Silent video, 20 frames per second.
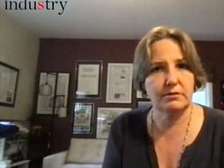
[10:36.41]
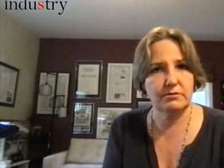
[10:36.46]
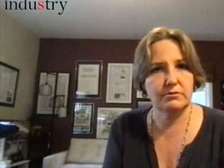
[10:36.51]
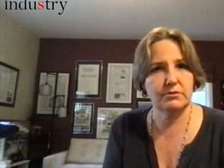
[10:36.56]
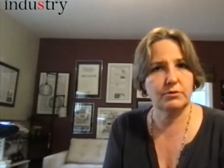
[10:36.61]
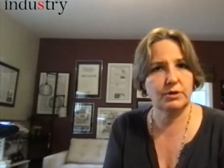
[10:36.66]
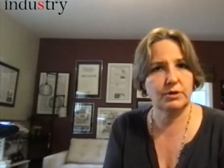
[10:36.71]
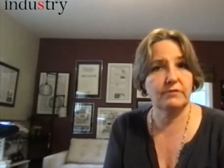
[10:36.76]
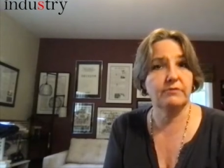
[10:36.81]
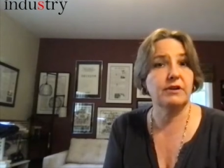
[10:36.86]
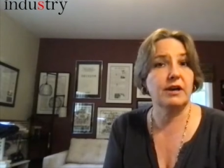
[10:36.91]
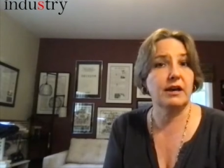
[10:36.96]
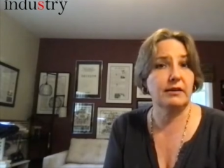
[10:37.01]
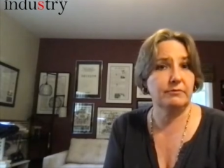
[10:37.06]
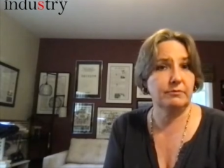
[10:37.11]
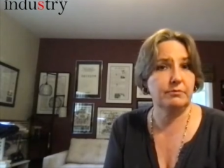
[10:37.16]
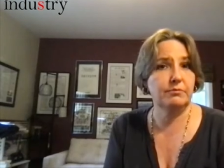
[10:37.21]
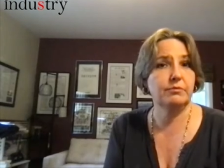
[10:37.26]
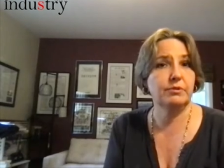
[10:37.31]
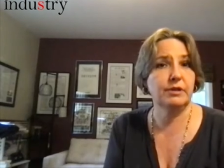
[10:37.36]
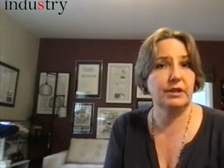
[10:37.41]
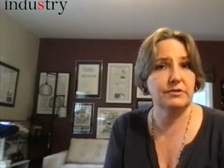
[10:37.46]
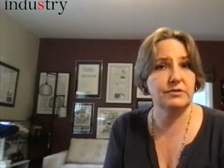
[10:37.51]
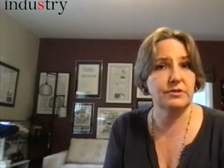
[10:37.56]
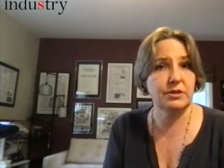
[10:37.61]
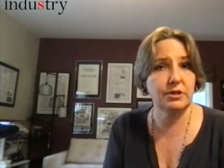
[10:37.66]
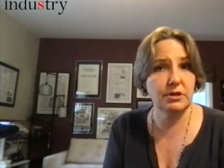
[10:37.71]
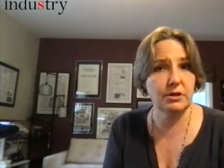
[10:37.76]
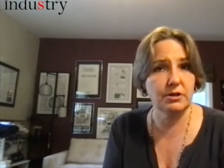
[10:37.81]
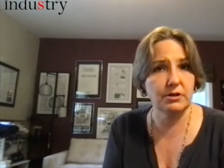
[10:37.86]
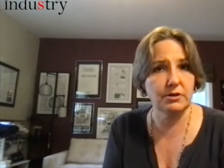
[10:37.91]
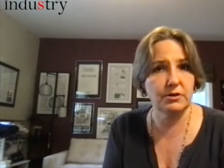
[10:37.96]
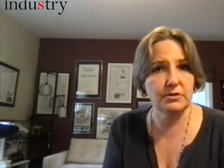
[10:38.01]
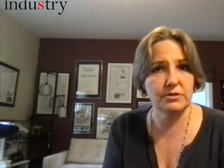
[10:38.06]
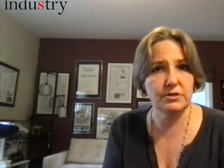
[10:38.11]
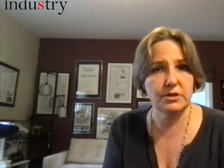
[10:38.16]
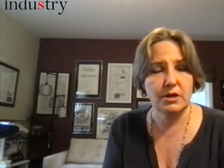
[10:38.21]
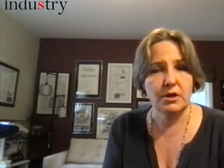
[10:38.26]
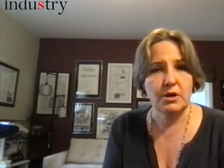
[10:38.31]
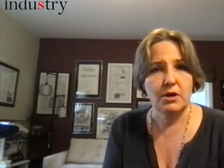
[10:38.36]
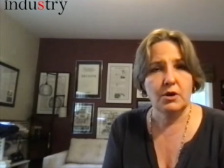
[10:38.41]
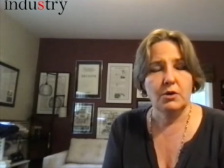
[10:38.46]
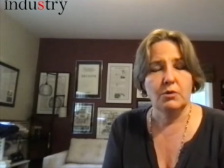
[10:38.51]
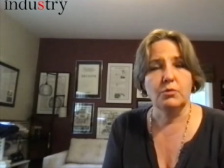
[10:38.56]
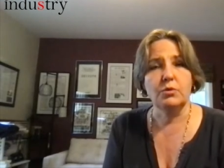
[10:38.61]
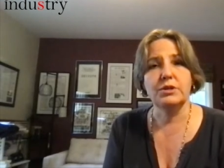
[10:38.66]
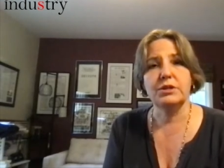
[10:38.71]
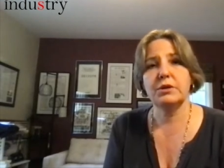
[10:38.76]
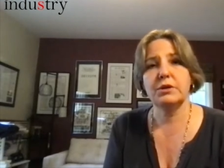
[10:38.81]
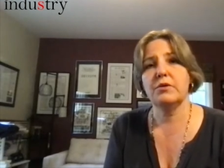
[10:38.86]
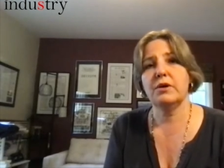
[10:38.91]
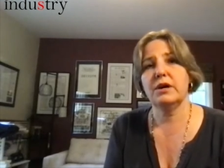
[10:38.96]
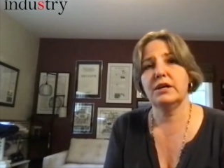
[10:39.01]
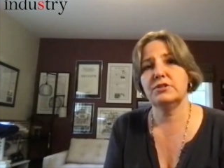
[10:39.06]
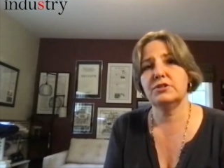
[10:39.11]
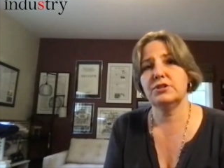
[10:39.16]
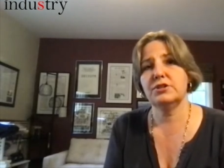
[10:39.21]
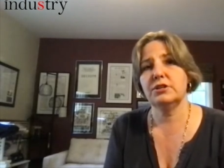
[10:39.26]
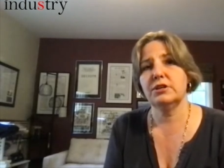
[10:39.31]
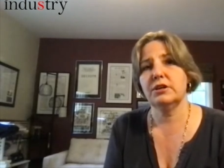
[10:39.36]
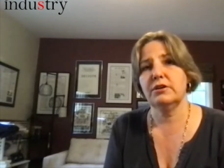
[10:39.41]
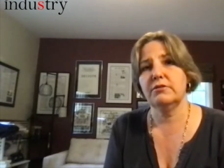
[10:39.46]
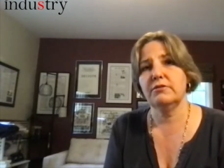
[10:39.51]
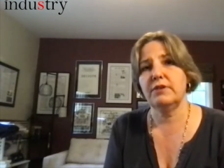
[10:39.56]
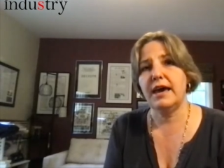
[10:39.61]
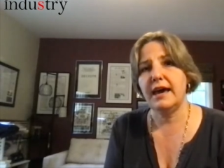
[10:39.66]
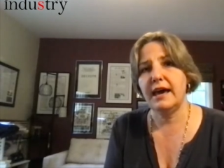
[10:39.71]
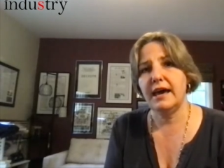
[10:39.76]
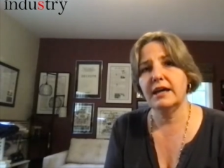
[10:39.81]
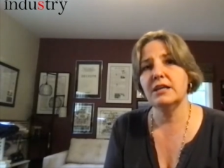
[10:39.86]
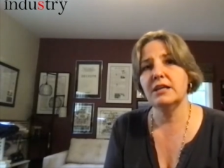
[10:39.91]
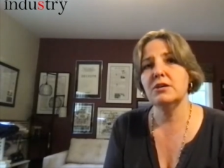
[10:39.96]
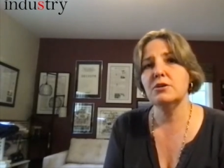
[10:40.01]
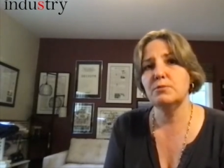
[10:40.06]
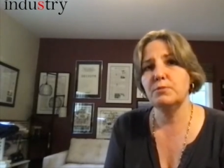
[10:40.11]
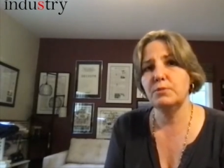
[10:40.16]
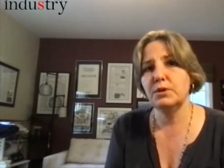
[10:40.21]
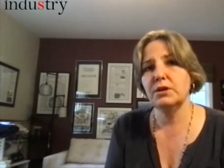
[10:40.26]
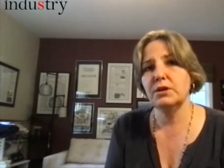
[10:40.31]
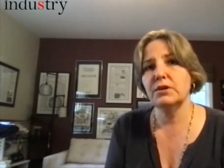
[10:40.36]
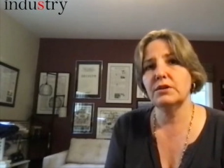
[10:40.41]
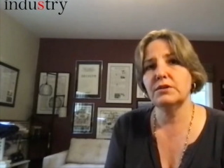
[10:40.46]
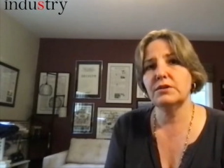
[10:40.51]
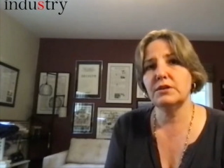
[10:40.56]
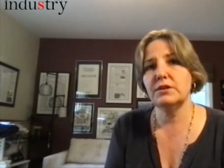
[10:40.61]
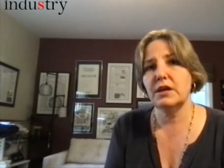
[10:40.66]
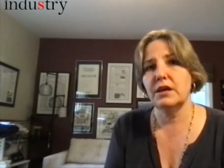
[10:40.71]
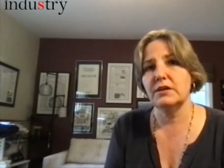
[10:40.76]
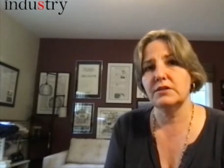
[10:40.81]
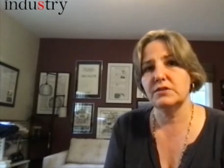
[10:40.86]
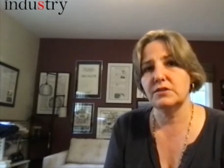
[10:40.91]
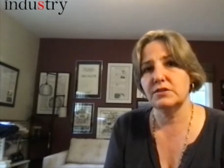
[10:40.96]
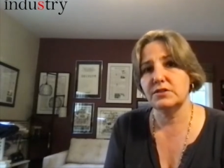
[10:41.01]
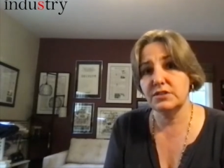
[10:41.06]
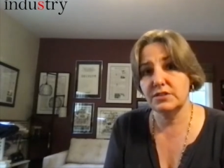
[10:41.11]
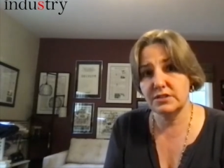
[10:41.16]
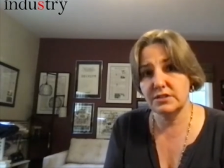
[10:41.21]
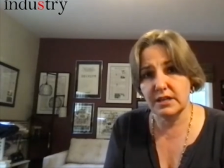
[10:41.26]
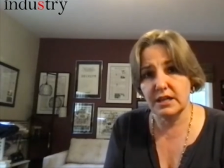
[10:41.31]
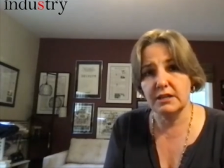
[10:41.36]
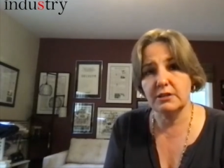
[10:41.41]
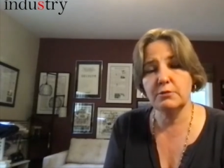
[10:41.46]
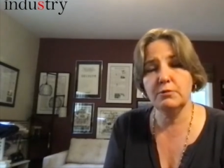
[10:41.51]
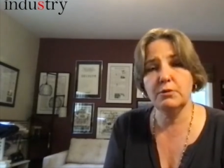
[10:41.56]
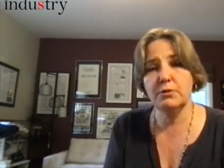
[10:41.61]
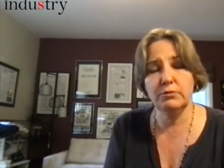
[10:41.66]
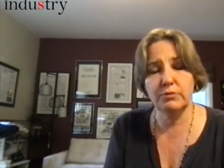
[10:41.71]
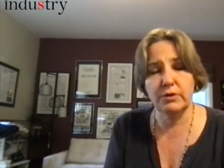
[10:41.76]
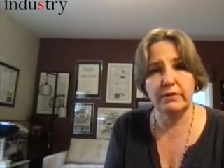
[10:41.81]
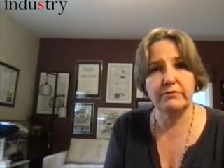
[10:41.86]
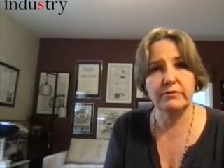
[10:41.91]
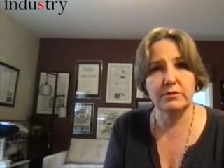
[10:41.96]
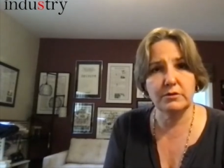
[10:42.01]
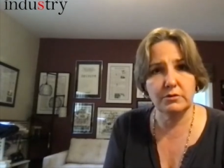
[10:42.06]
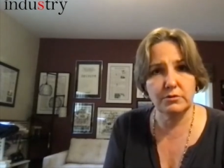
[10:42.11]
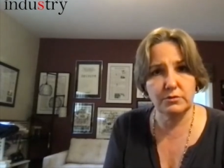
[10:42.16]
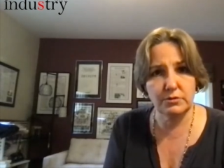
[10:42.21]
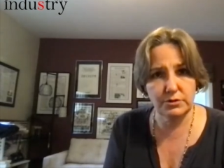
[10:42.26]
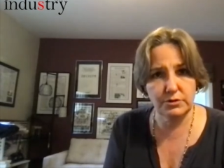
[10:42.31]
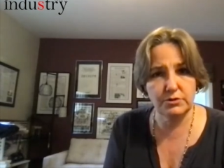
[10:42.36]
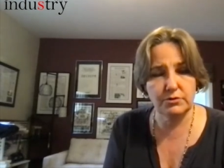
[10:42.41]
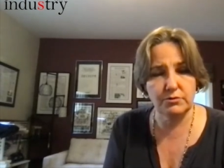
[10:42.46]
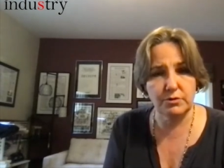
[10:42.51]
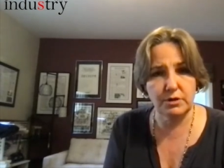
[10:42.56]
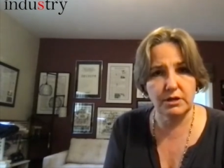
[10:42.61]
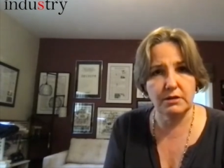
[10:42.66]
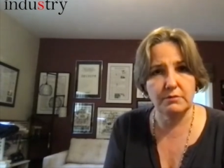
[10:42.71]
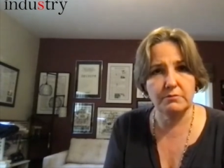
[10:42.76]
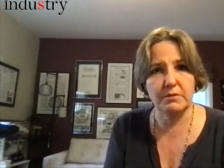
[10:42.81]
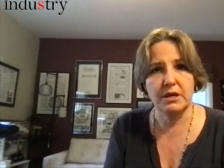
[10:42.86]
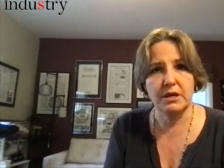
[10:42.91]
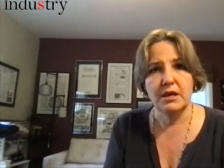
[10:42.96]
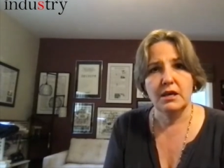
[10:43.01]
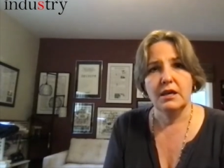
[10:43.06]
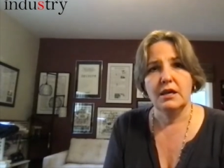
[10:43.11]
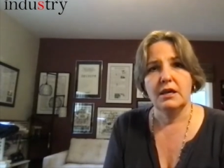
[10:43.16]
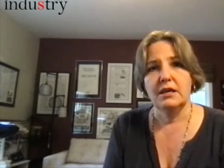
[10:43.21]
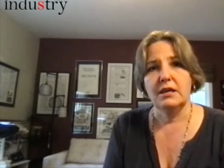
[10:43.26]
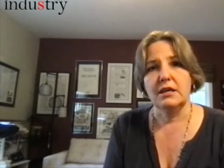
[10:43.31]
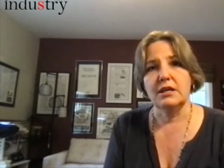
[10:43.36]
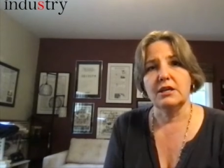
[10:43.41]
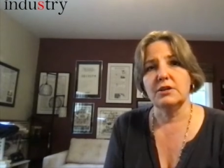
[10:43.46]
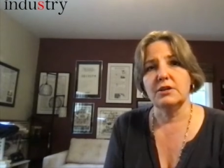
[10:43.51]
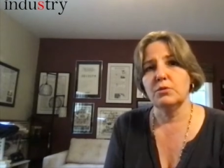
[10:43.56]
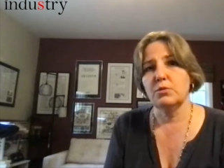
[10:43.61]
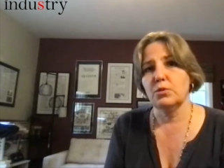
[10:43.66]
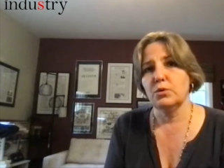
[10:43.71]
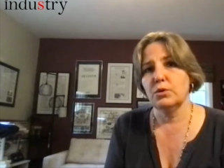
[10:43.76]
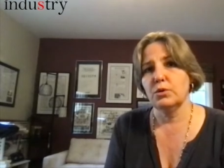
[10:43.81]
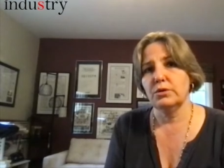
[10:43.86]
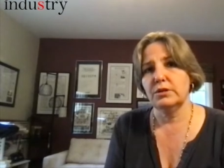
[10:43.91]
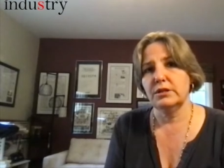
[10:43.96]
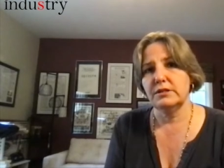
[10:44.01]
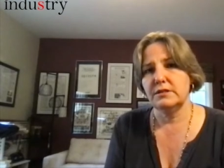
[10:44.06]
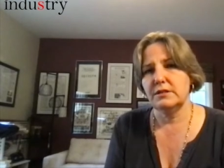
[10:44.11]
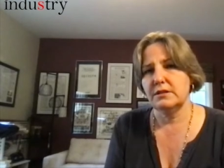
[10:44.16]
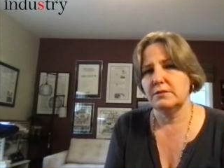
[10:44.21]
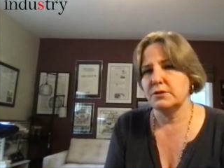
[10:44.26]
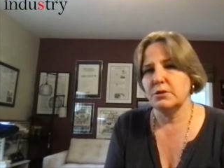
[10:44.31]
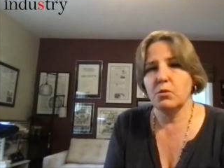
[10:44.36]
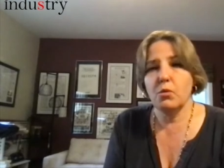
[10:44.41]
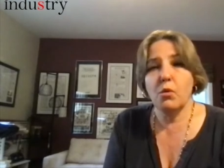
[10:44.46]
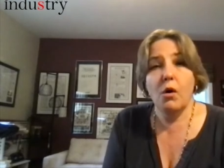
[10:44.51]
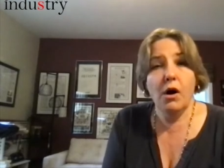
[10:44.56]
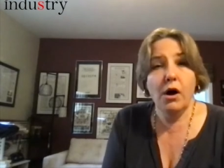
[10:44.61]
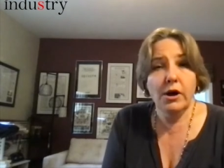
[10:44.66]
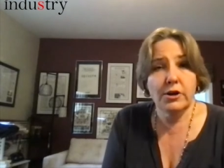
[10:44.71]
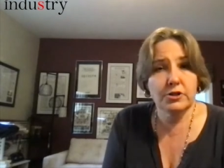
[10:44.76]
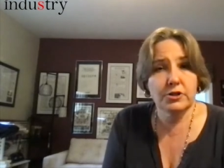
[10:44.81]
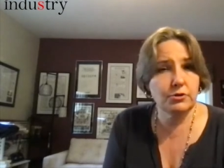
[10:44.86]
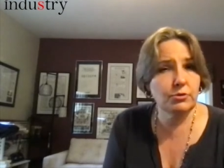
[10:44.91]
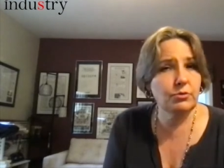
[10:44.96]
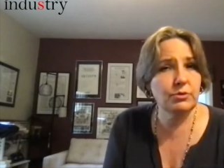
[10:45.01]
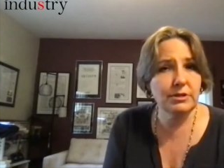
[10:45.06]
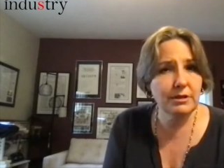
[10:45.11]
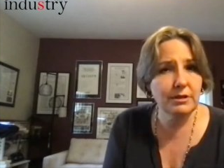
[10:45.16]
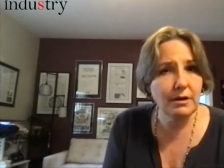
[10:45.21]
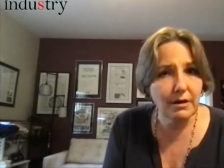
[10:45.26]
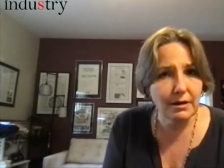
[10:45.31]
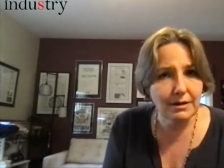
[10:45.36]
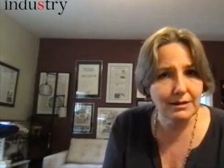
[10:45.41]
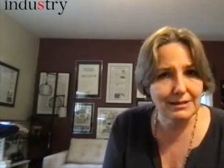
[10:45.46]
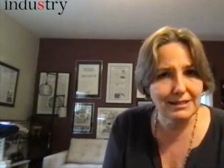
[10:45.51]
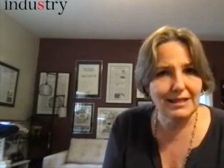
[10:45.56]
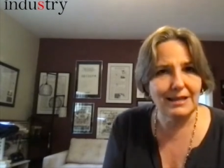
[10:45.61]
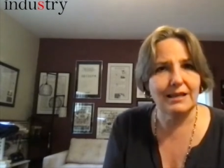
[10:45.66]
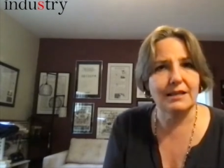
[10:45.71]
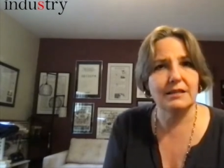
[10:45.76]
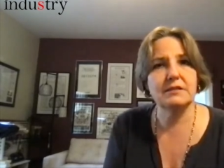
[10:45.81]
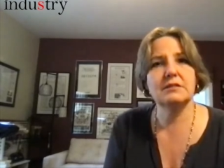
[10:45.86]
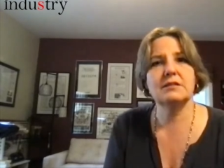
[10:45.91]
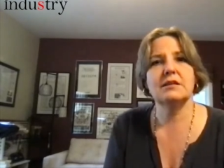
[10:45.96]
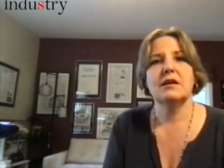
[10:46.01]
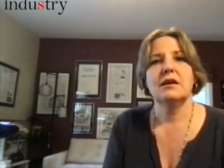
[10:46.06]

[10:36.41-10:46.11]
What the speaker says: 25 plus years with the question of how do you build a sustainable revenue stream in a world that seems awash with content,